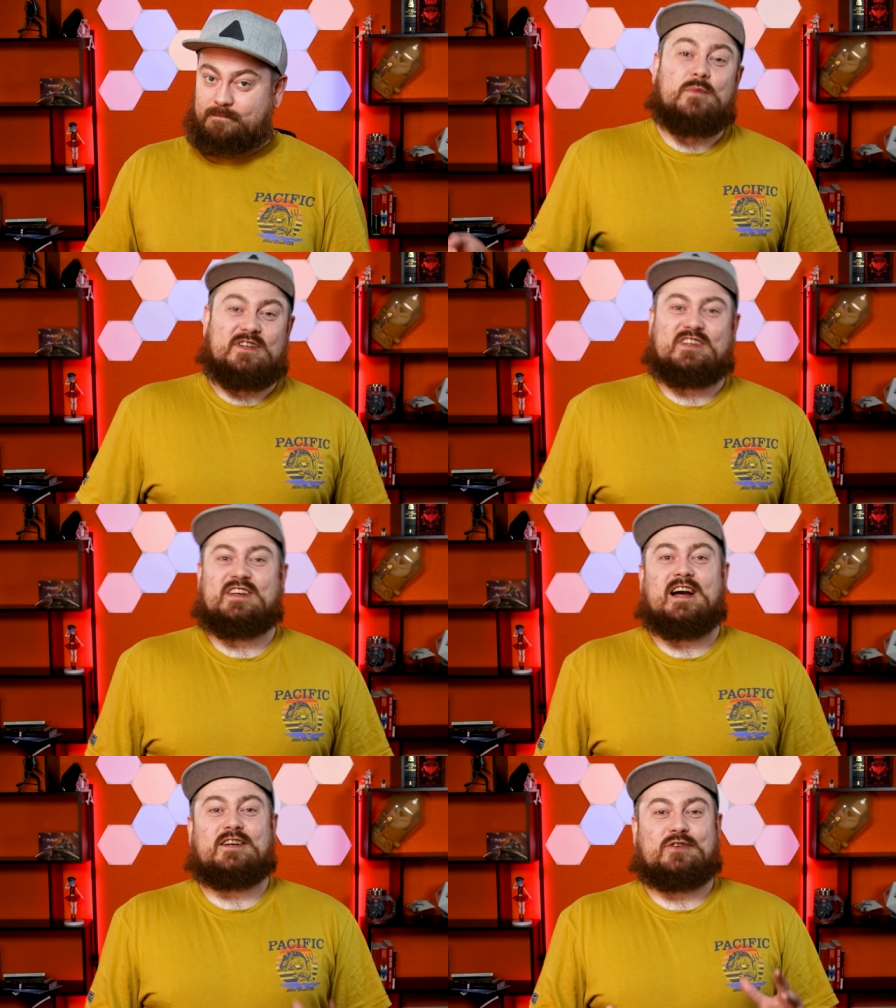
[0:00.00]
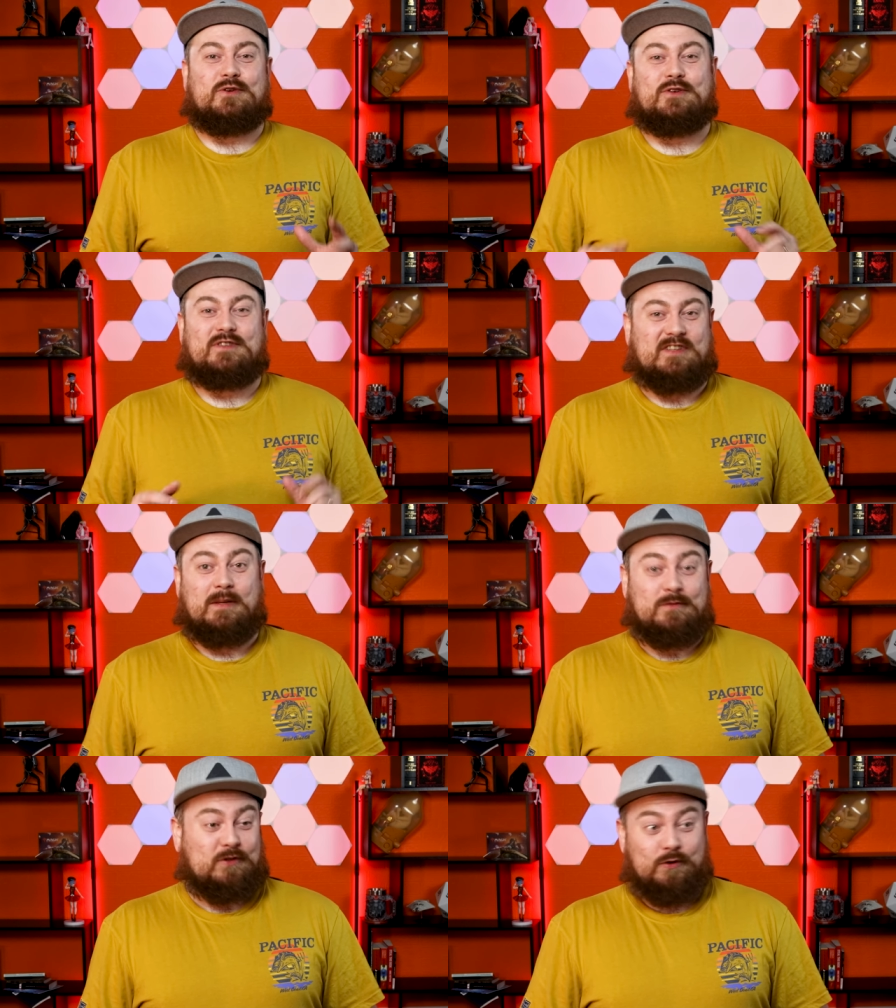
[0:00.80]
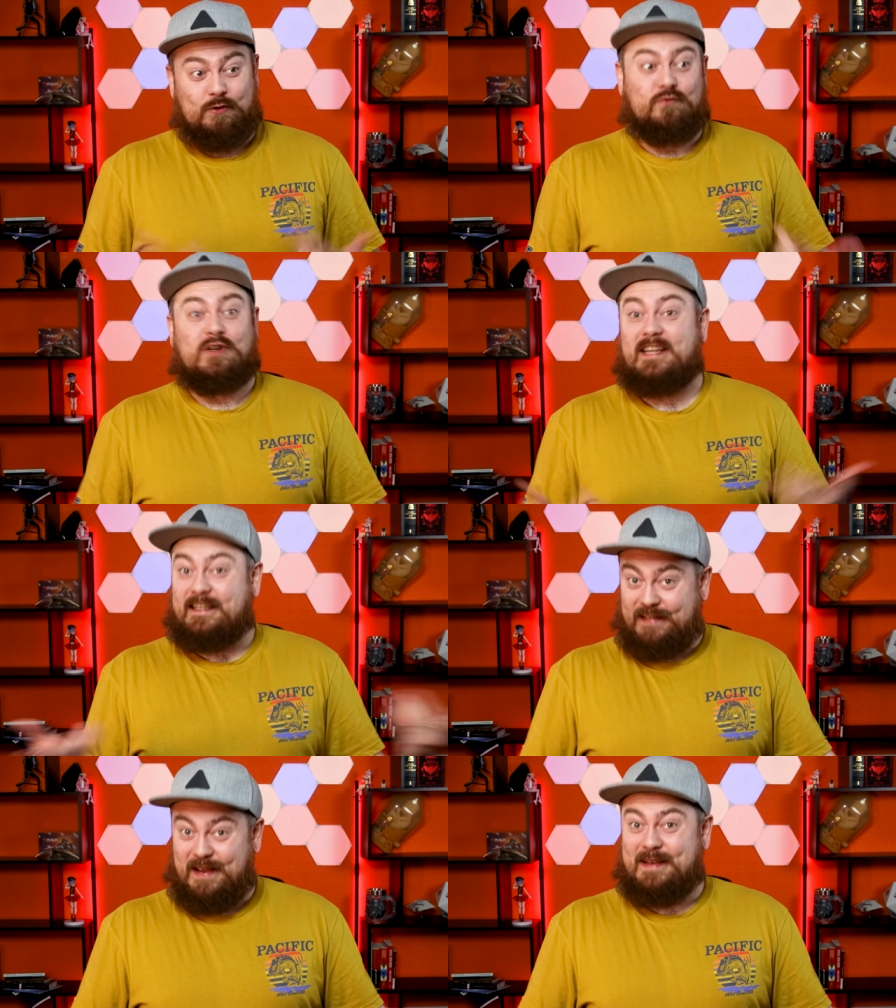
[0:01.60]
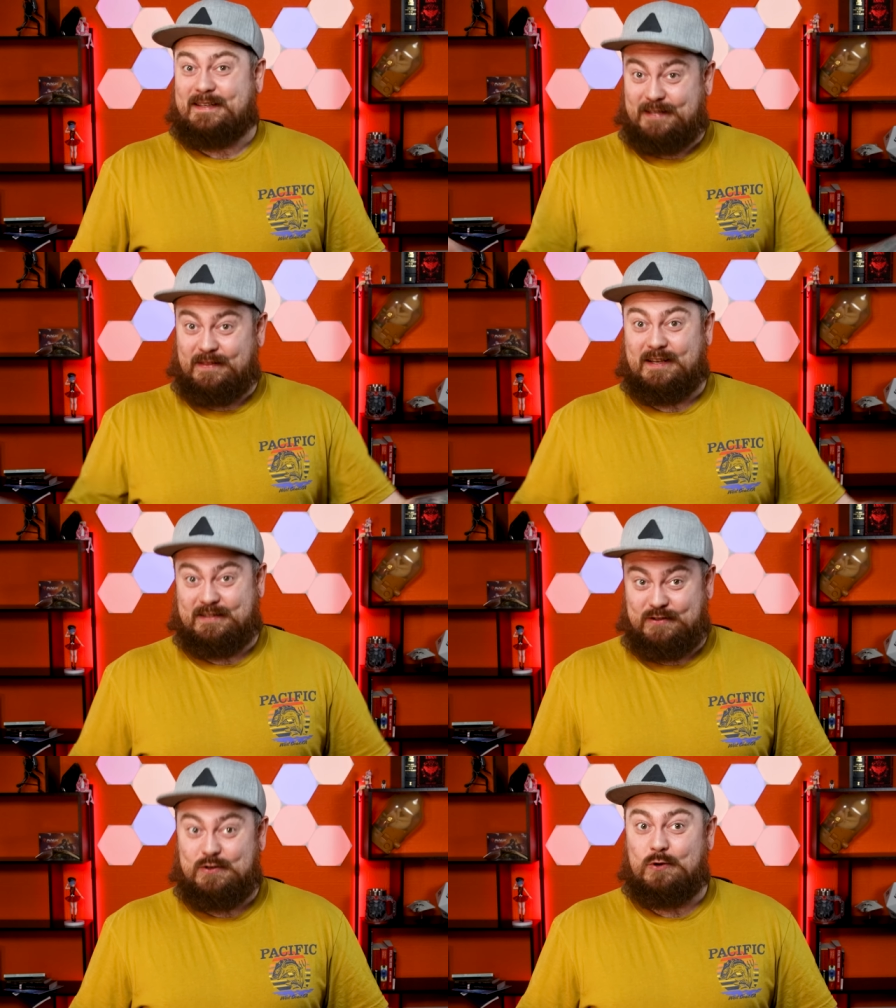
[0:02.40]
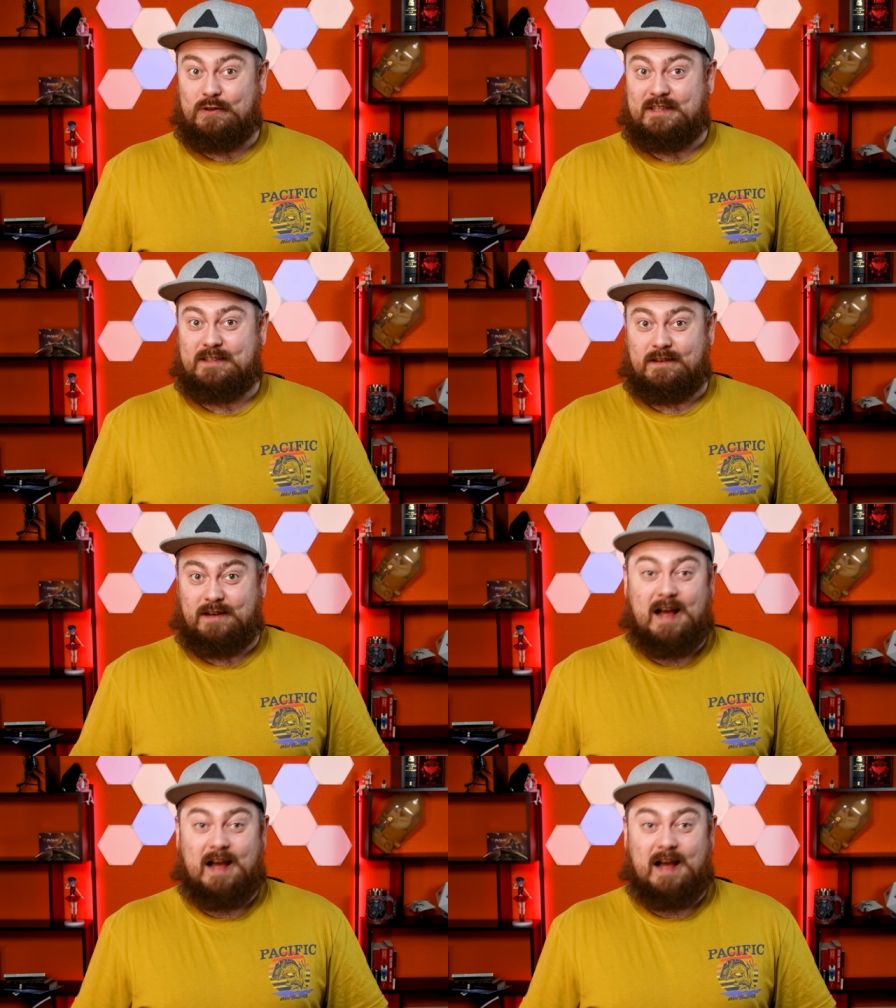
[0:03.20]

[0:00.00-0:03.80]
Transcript: Mitsuyasu seemed to really take to this new leader,